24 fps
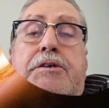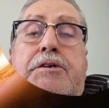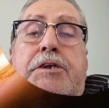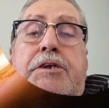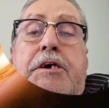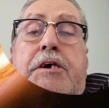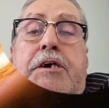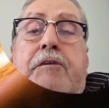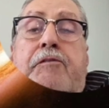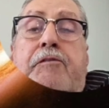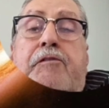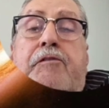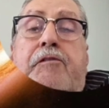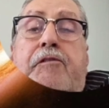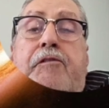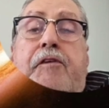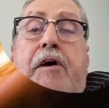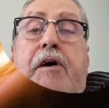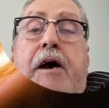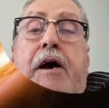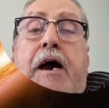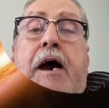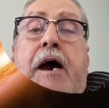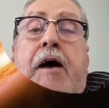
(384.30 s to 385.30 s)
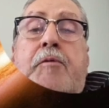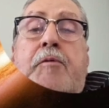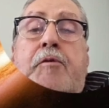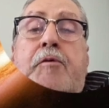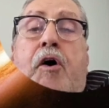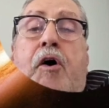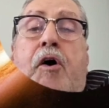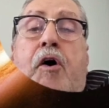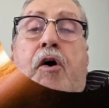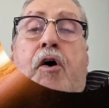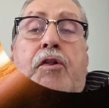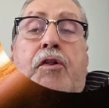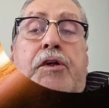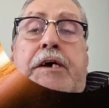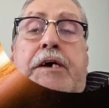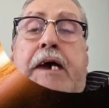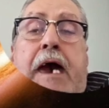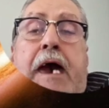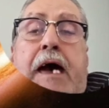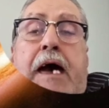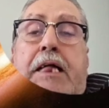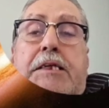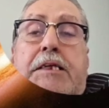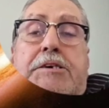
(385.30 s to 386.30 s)
think of how all the
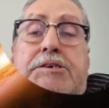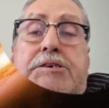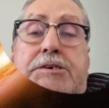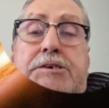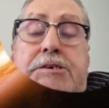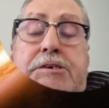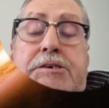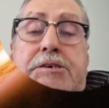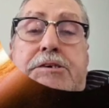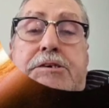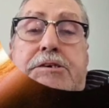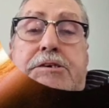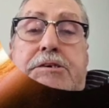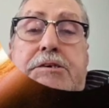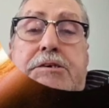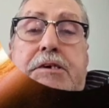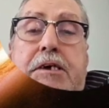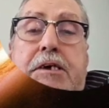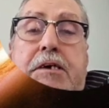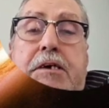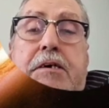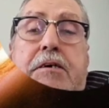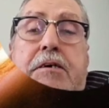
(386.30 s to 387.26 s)
galaxies